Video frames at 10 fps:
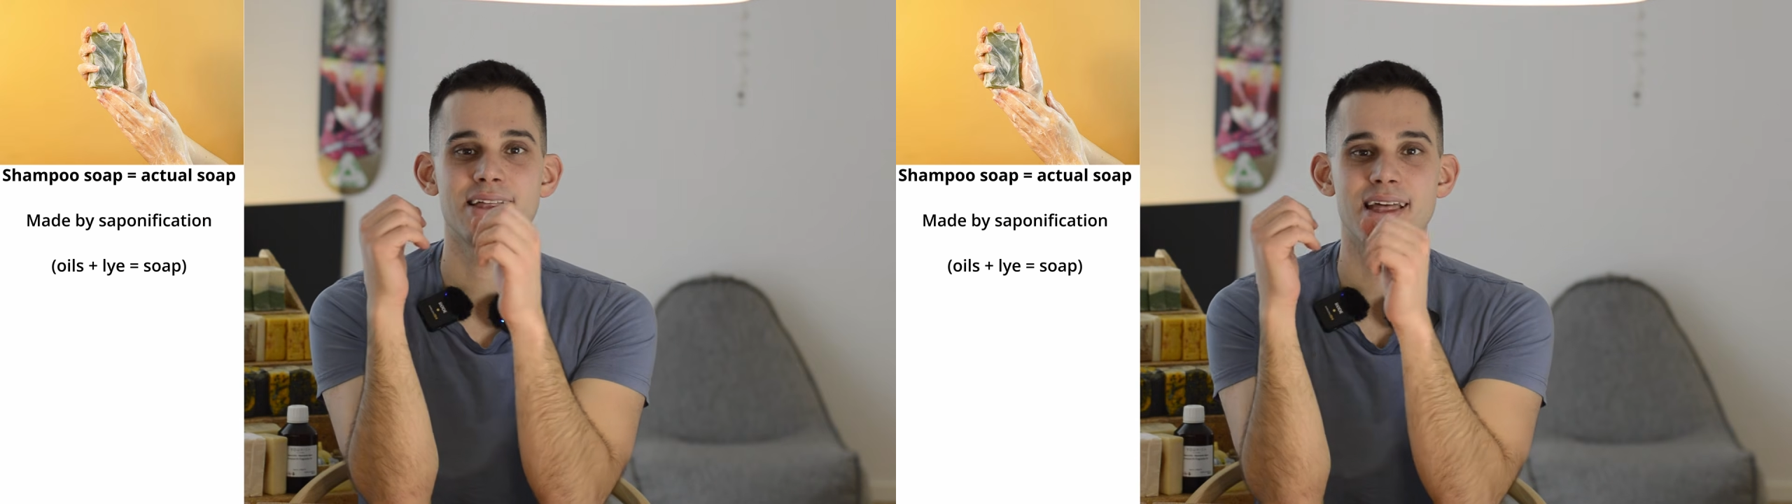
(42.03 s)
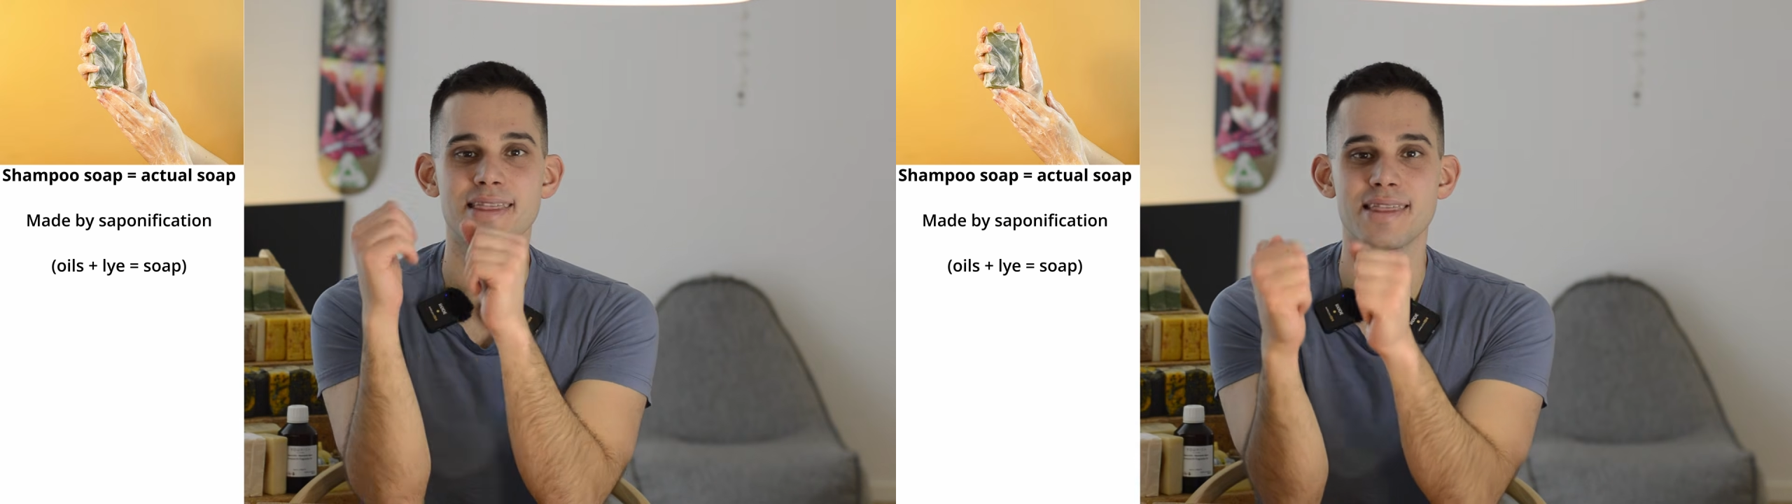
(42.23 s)

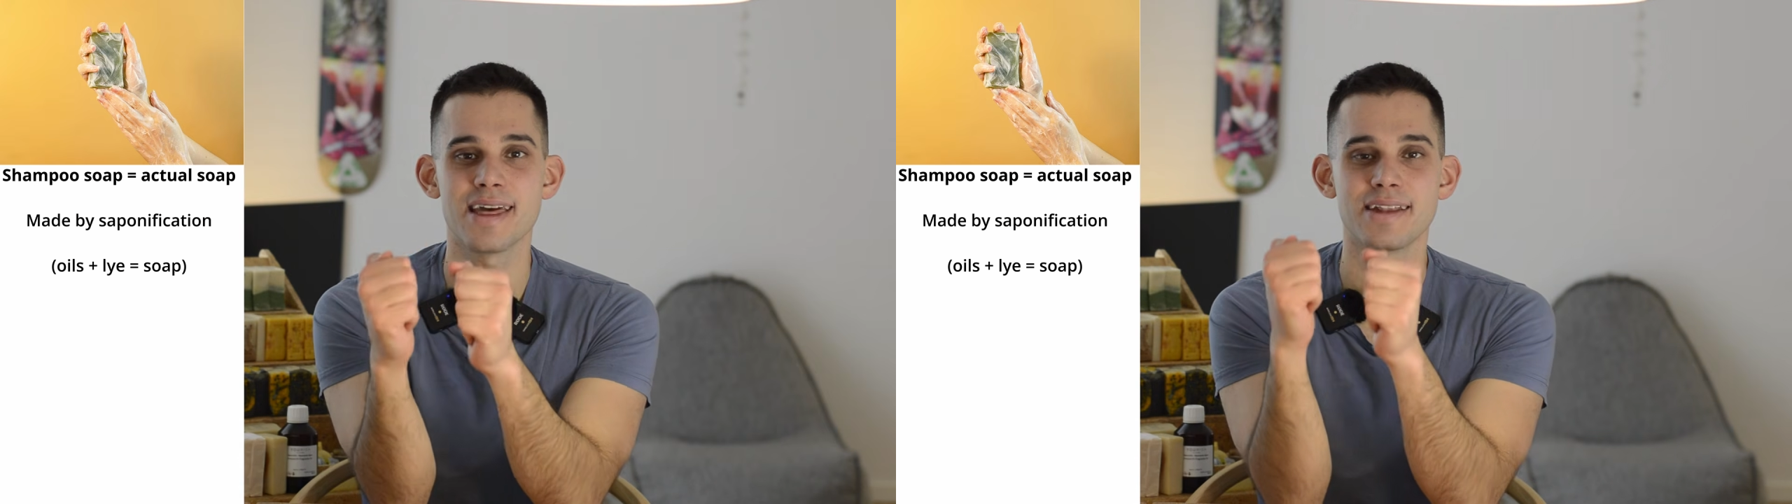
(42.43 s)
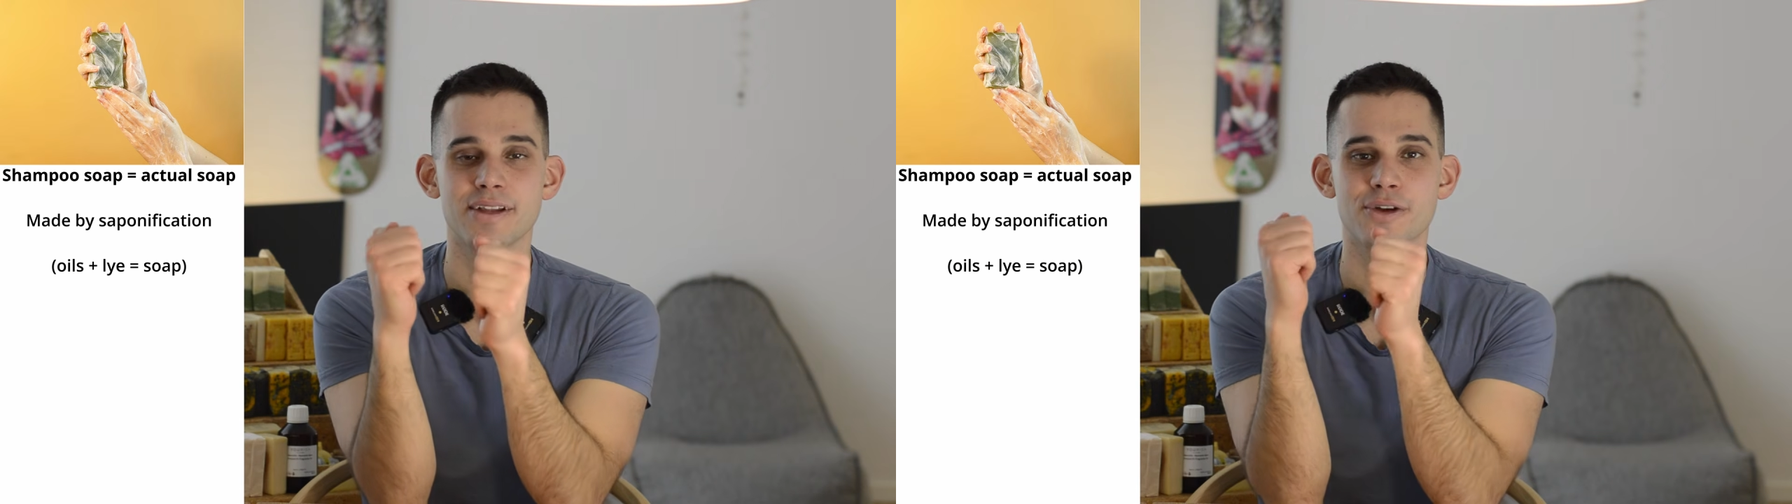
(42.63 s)
and
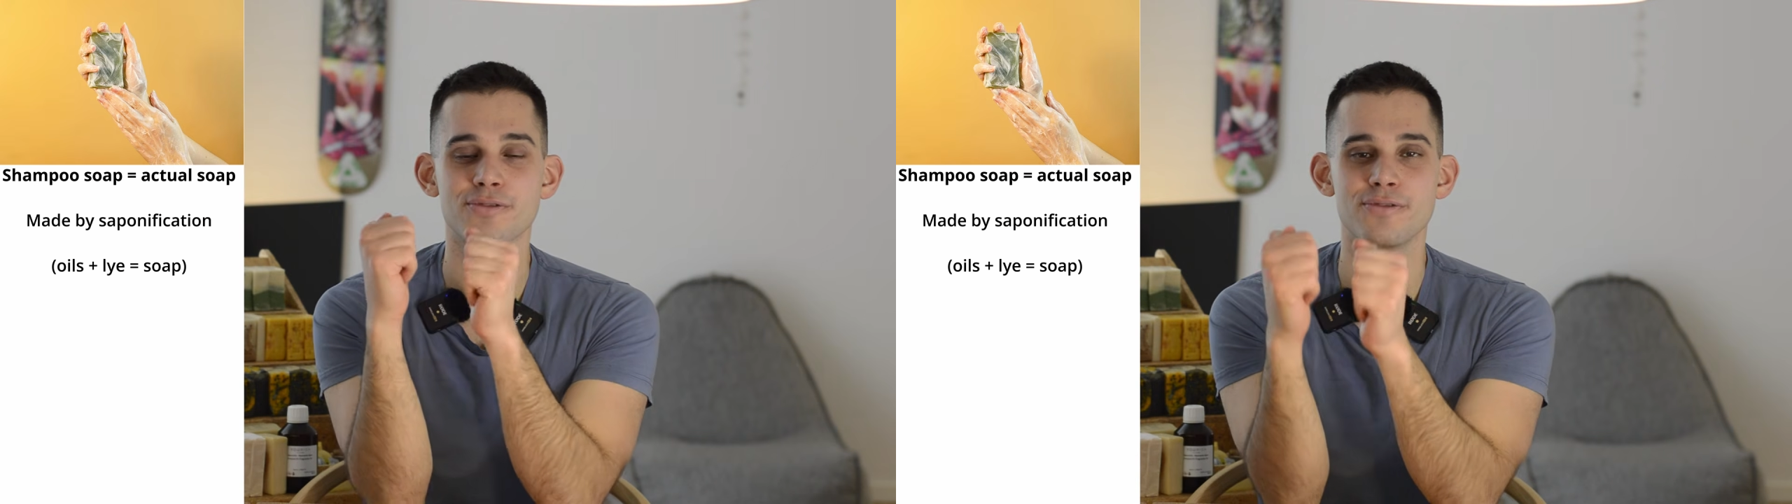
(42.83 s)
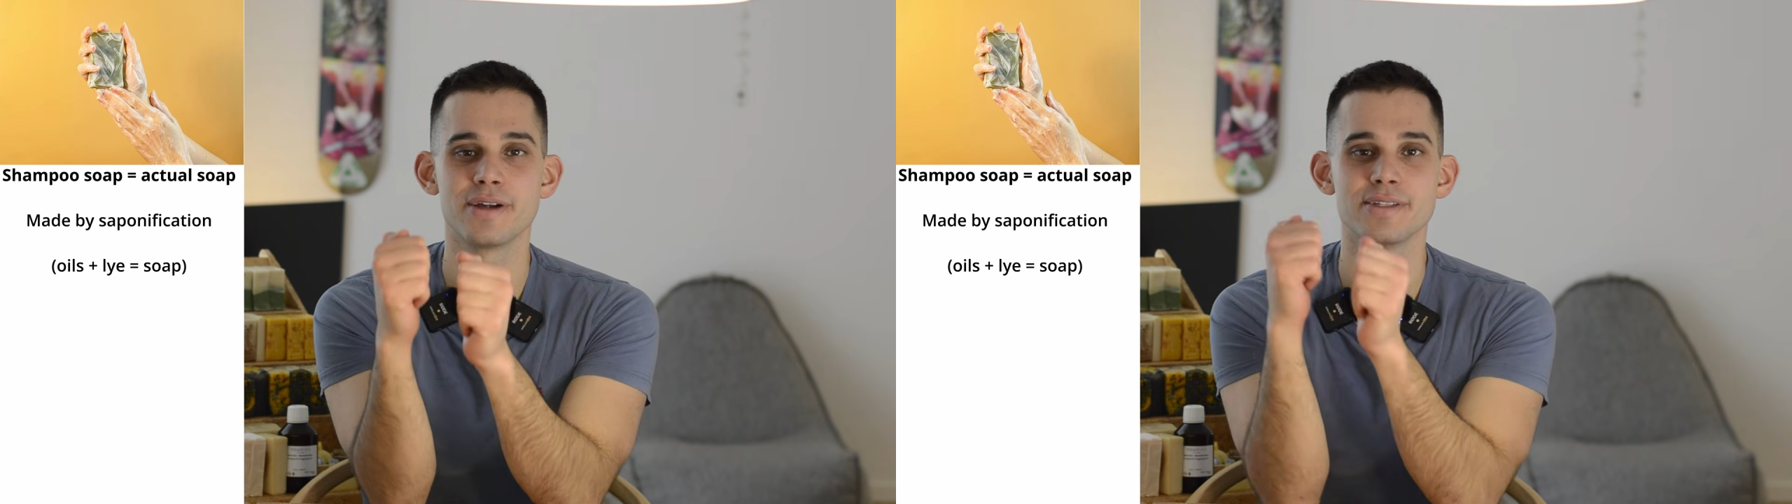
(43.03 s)
then
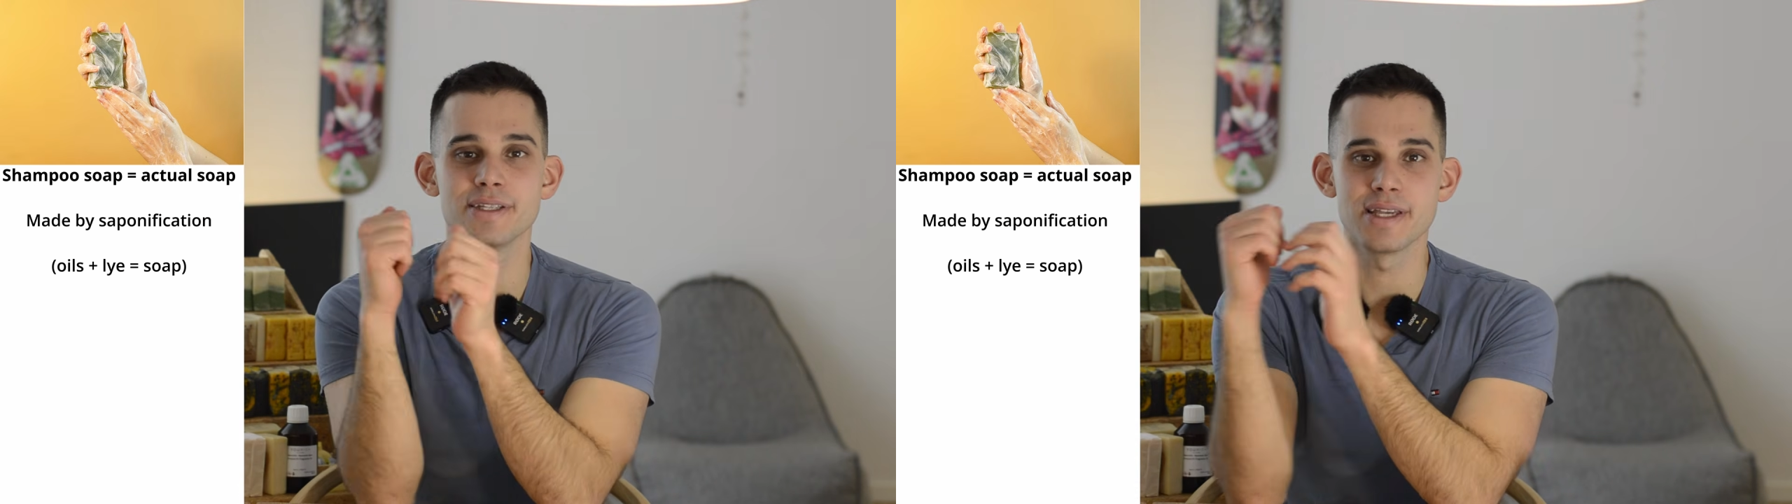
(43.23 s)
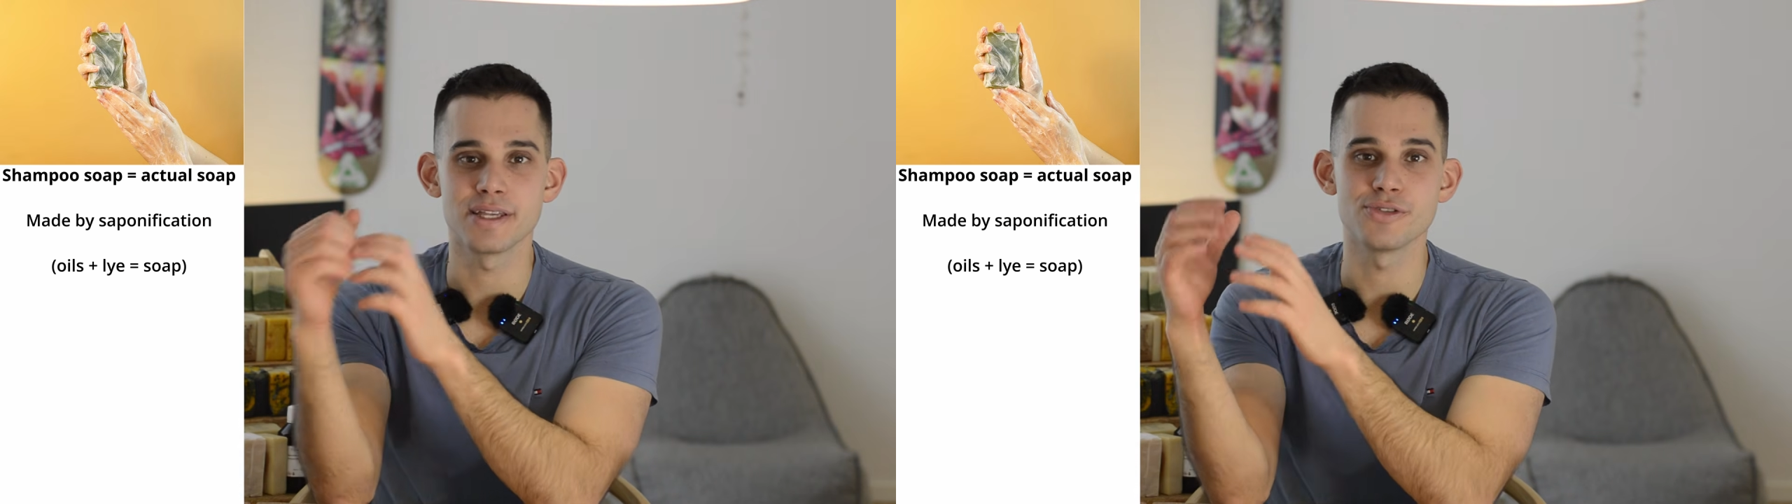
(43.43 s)

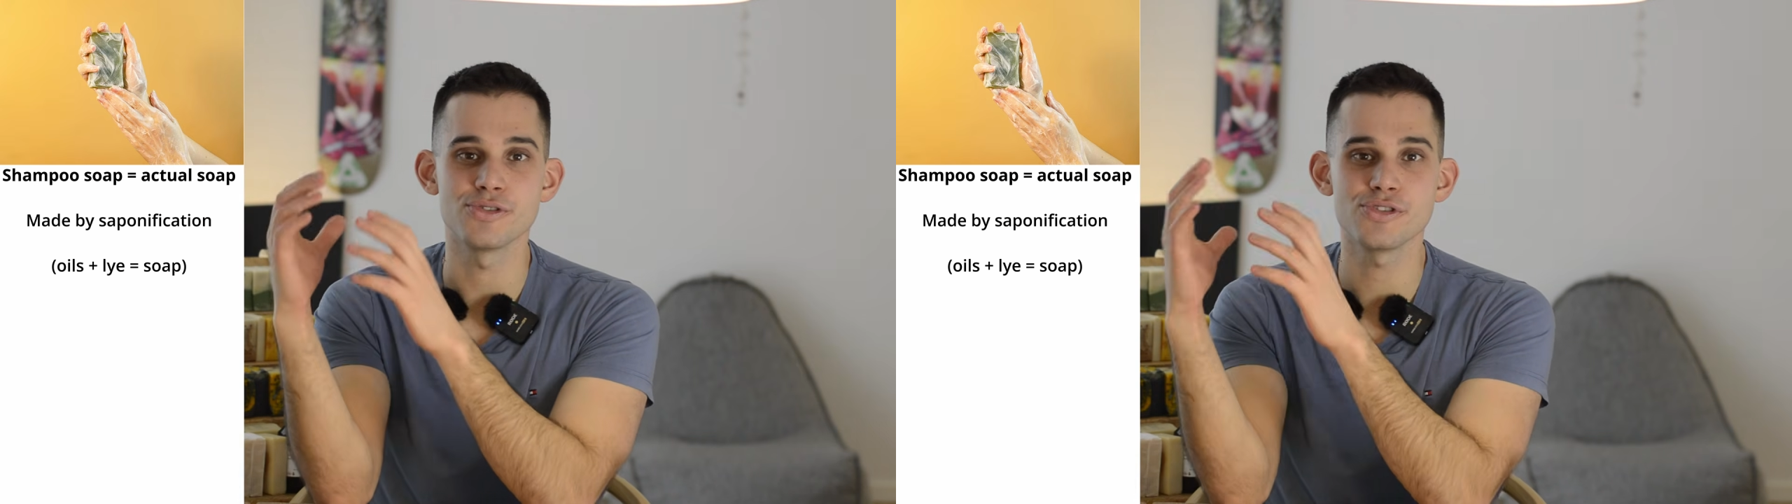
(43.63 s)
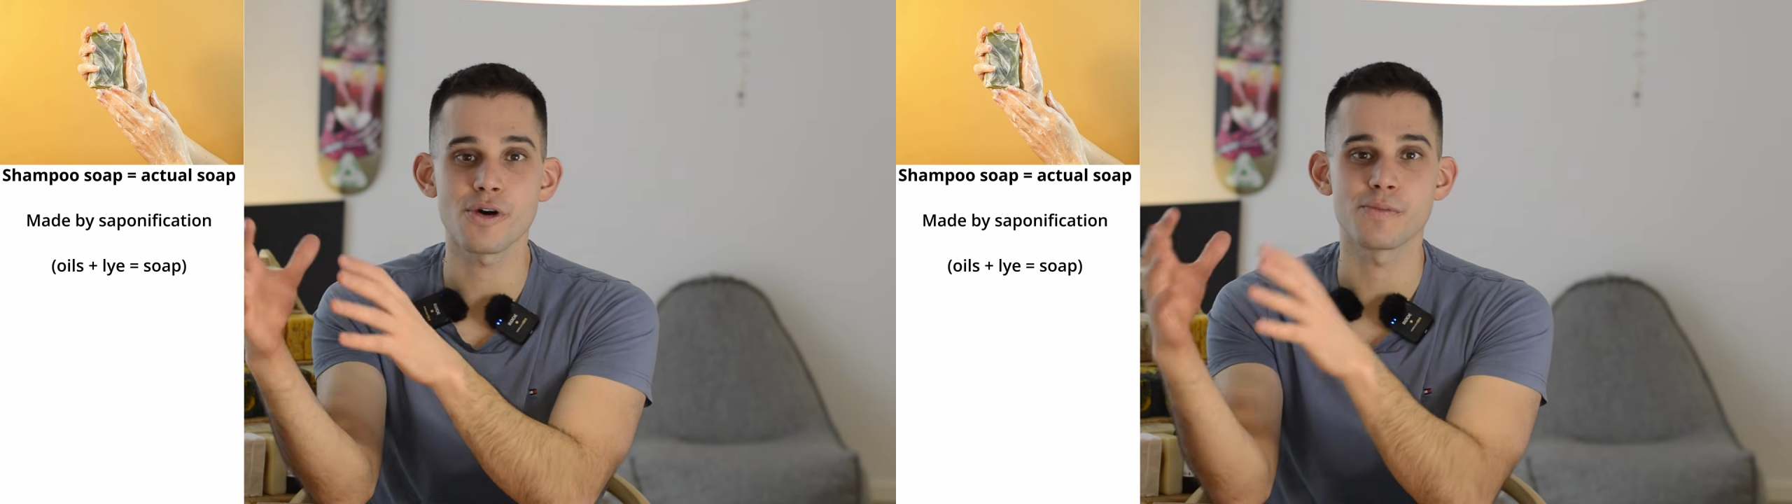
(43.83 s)
converted into
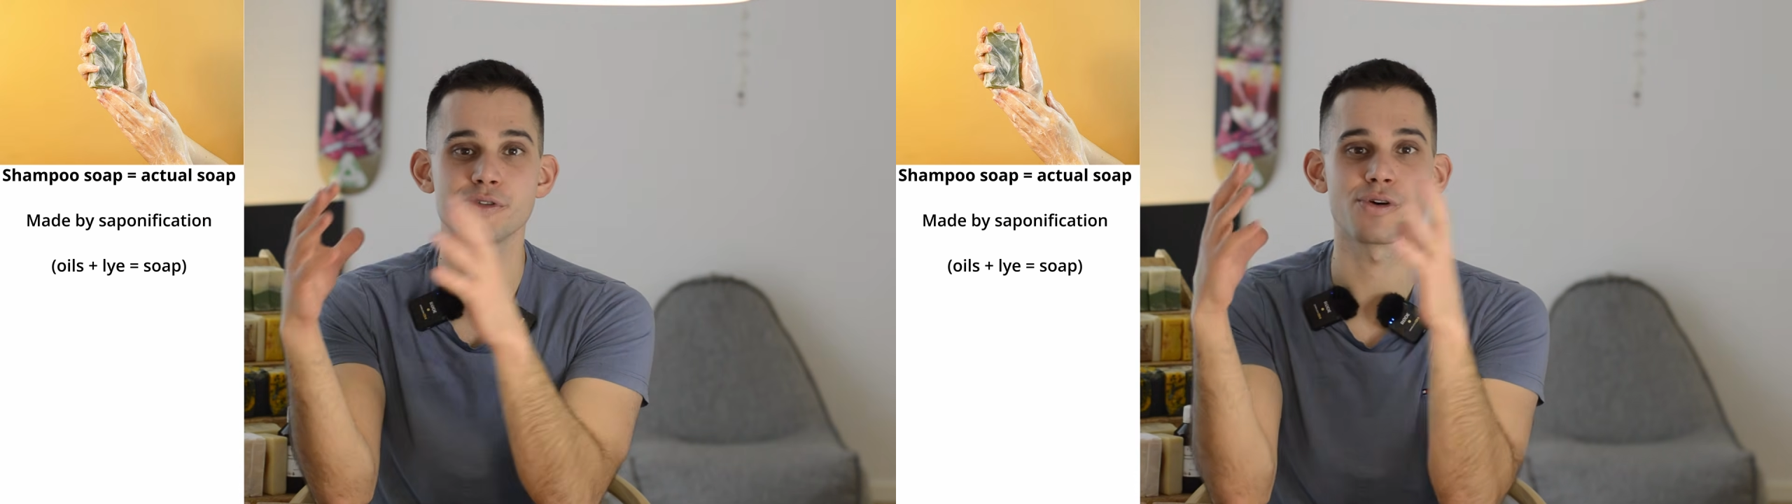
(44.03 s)
soap,